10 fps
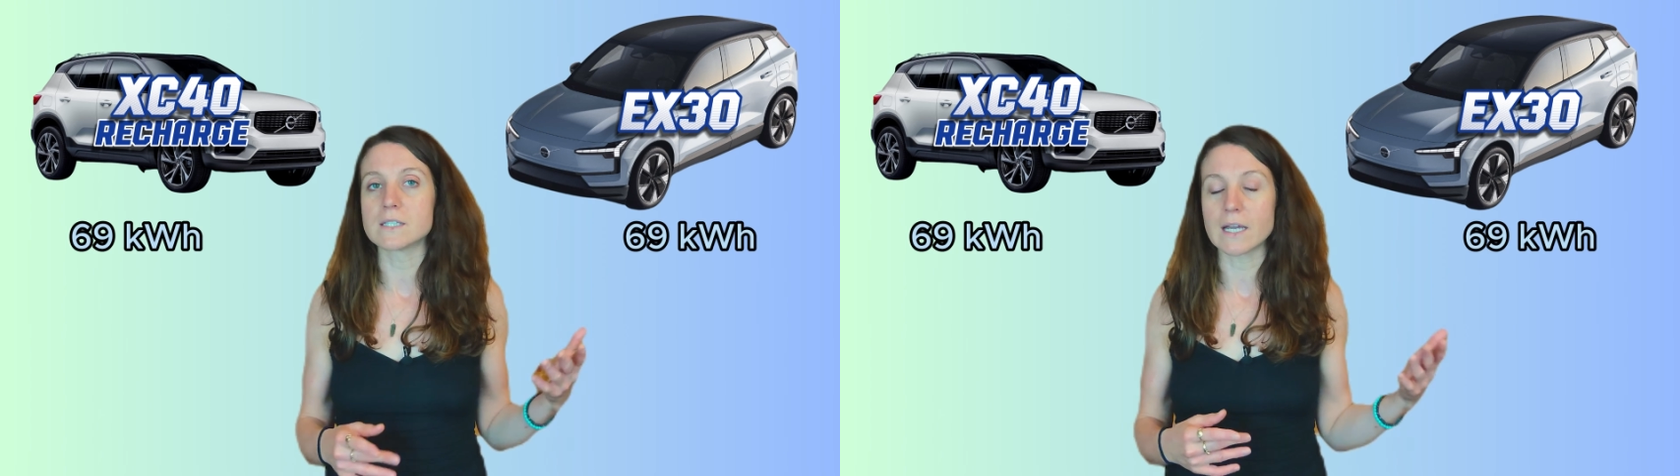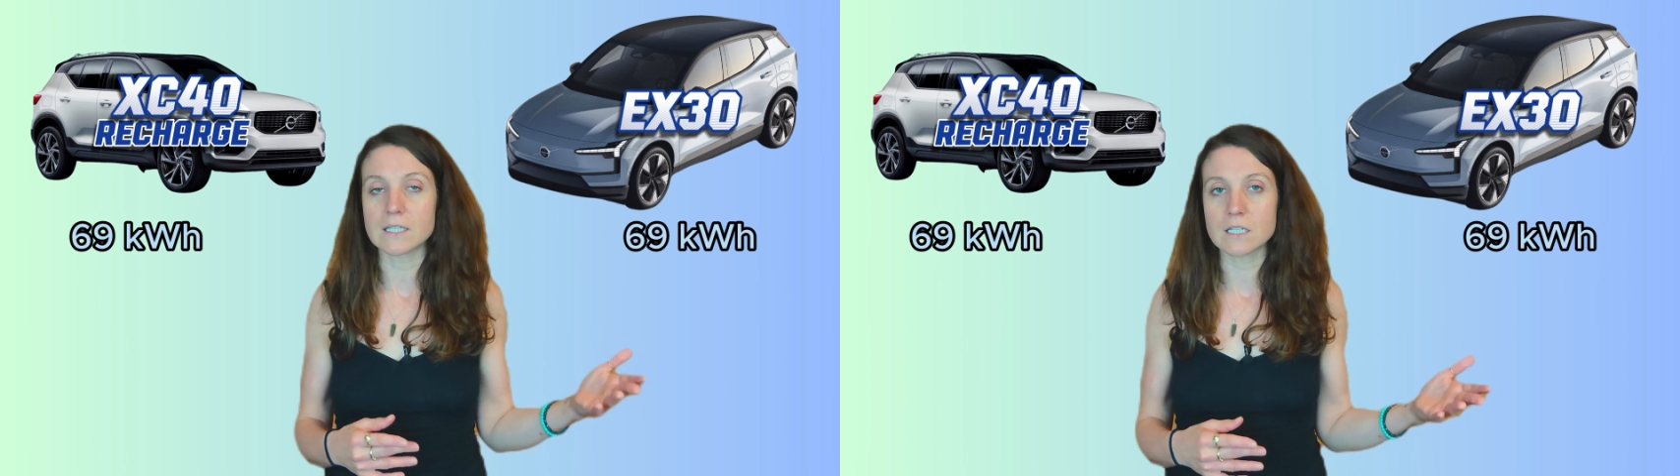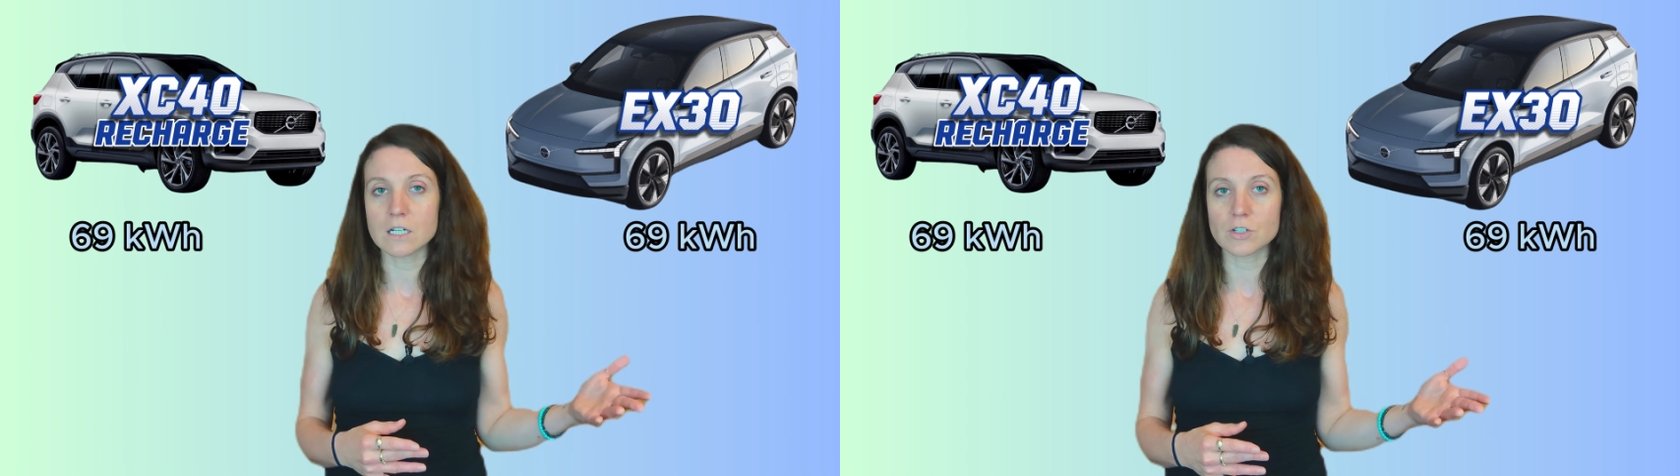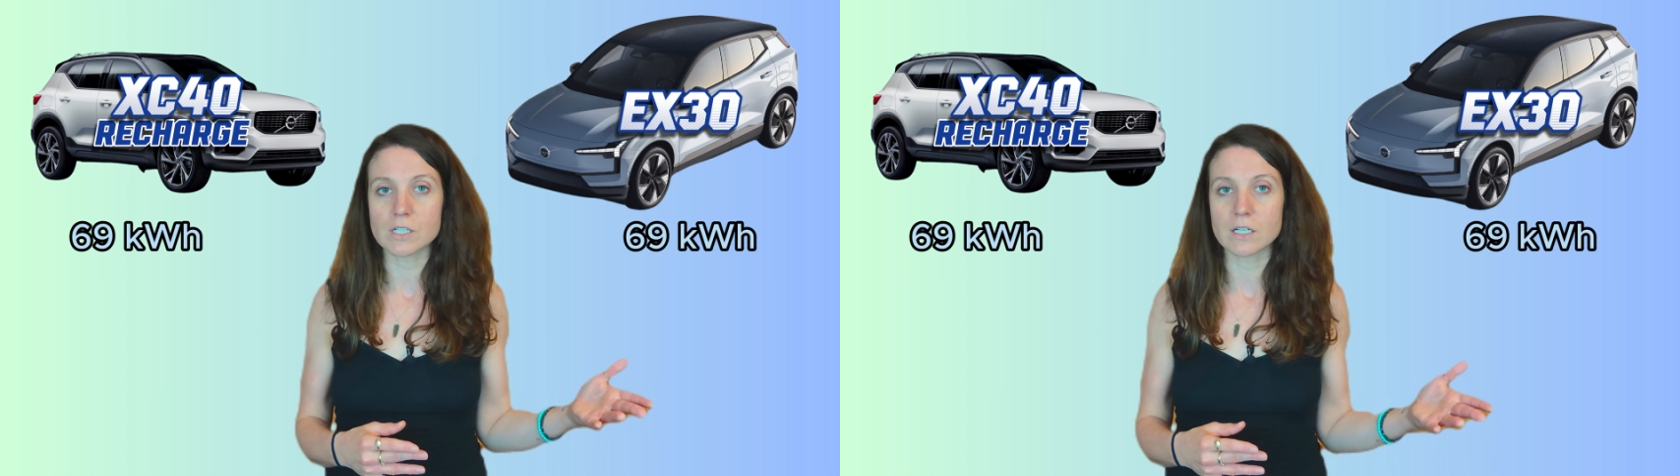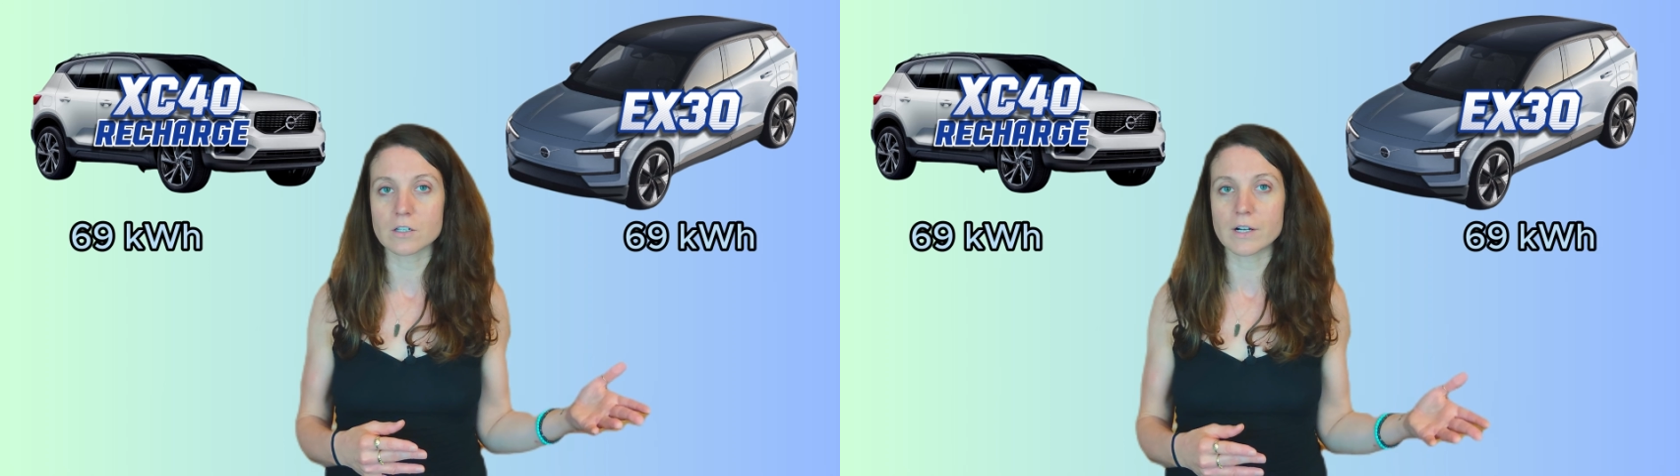
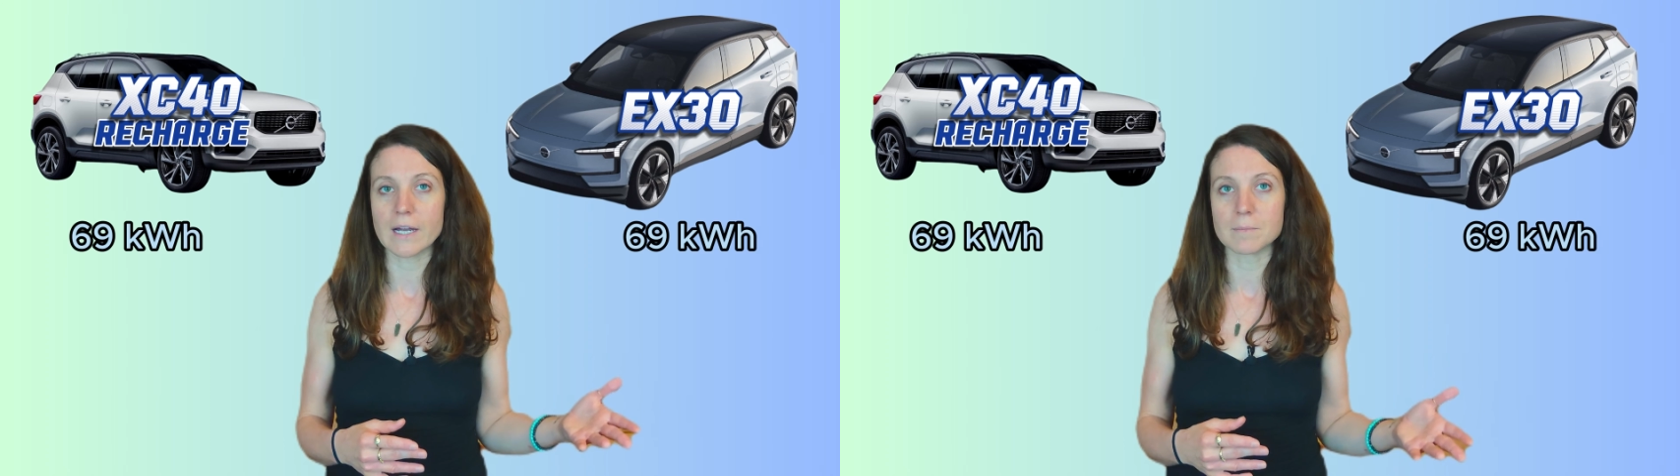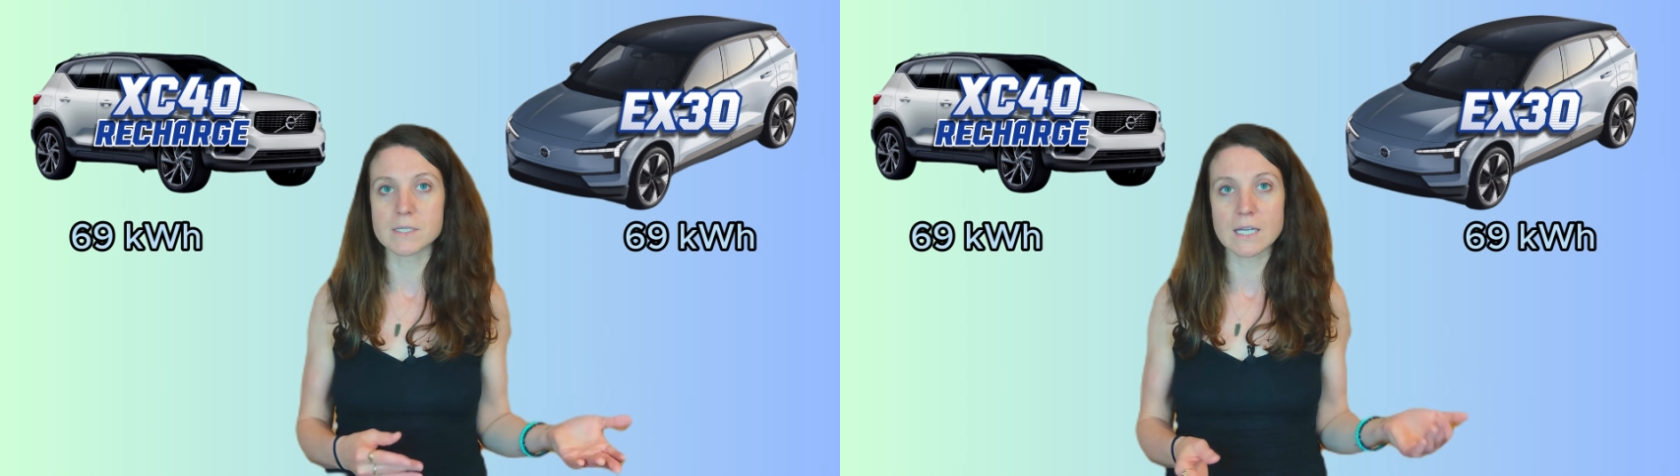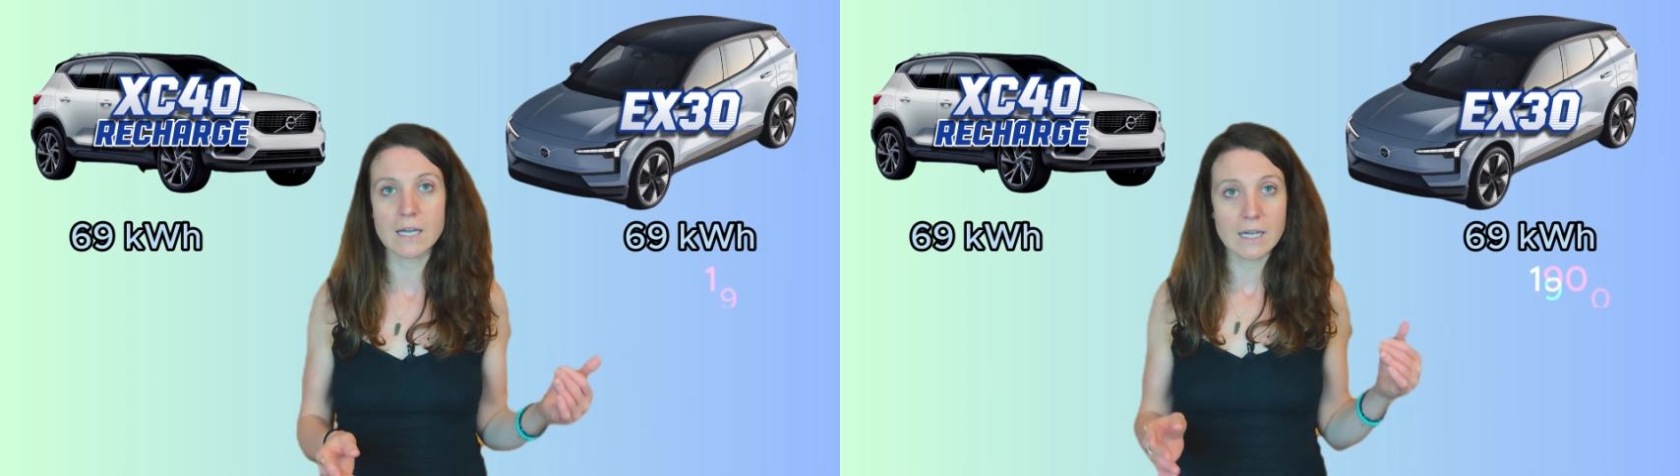1900 kilograms